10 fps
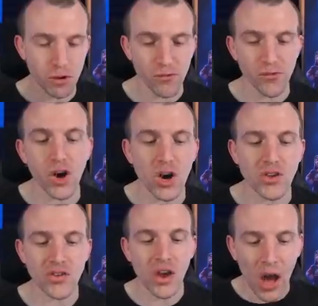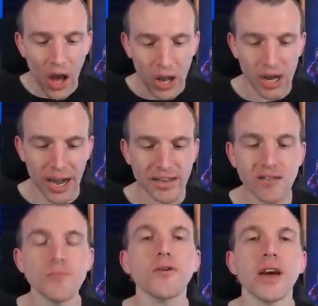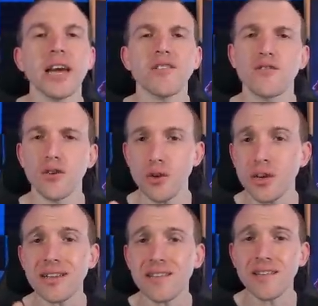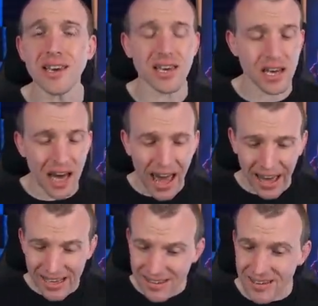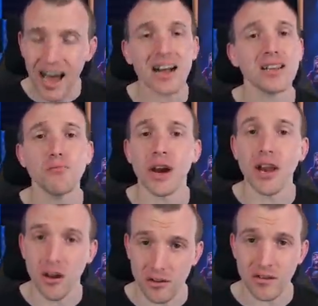but first, let's upgrade so you can see exactly what it looks